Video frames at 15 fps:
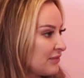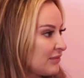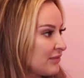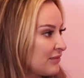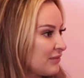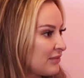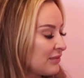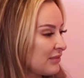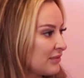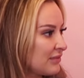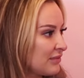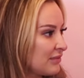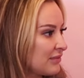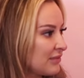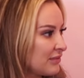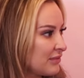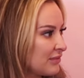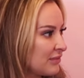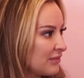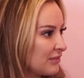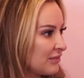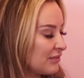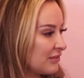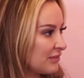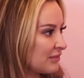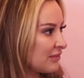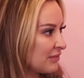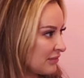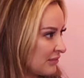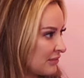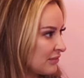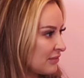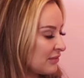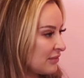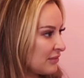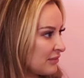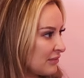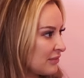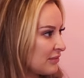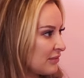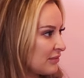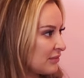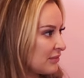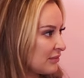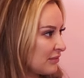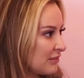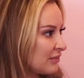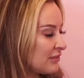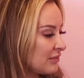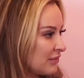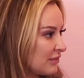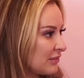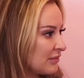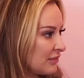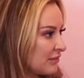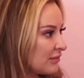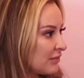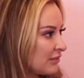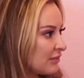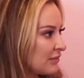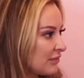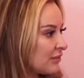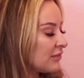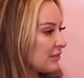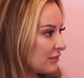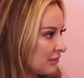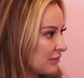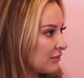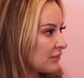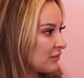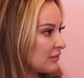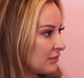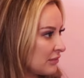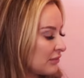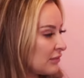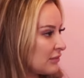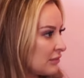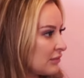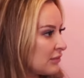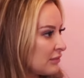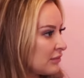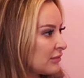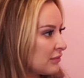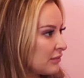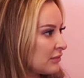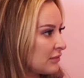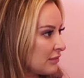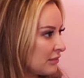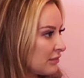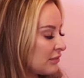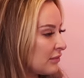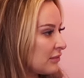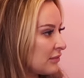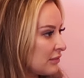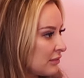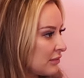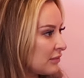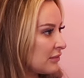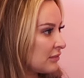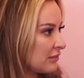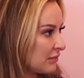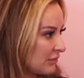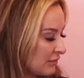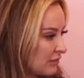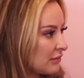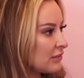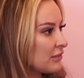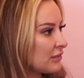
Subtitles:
No words are spoken by the person on screen.